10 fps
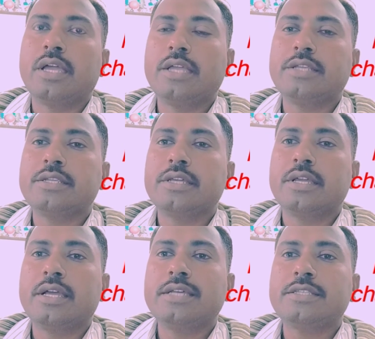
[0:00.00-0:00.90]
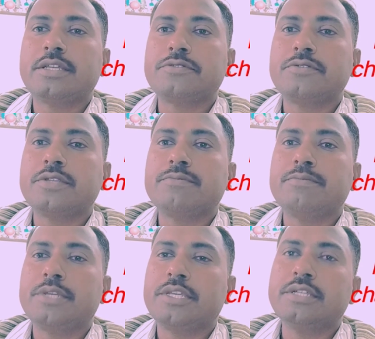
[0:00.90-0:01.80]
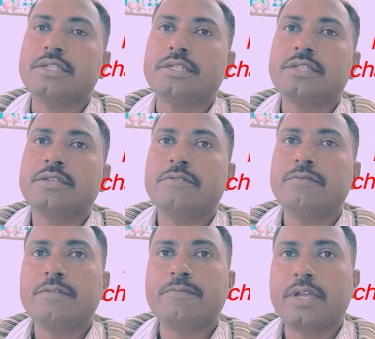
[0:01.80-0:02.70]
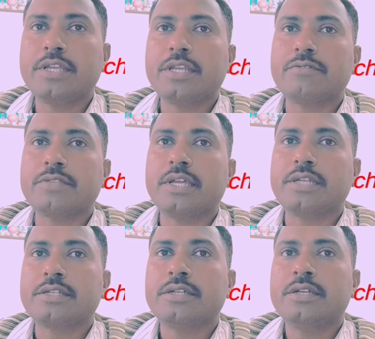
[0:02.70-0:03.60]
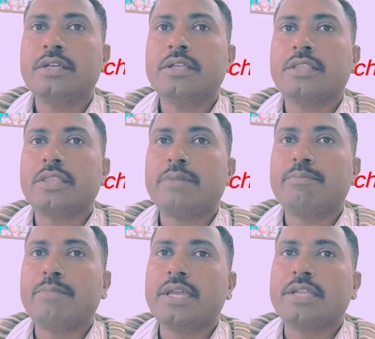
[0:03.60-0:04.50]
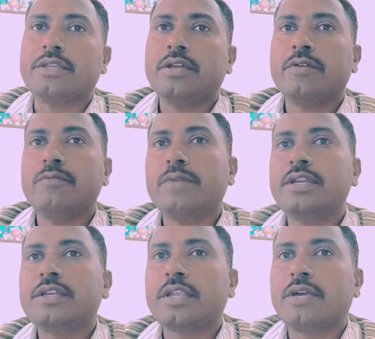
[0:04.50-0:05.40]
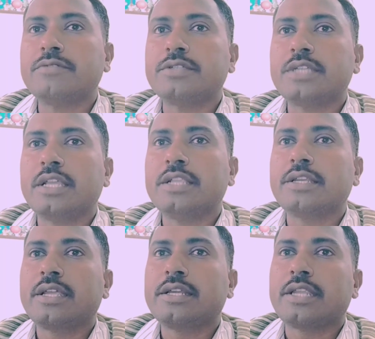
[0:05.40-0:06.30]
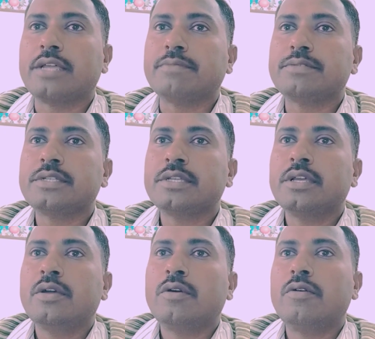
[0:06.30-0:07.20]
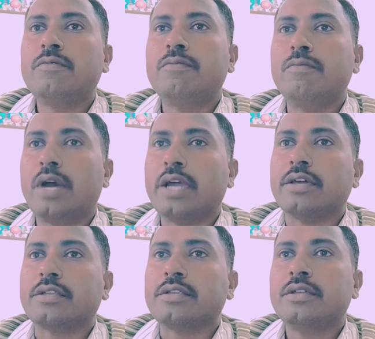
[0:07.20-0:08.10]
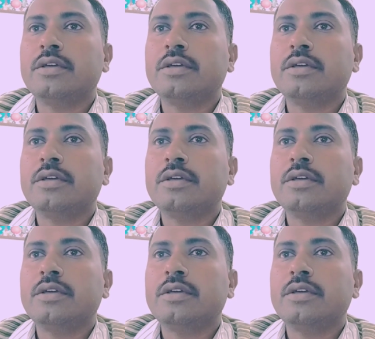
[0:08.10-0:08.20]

And as the story begins, we find out that the man went round selling rat traps of wire.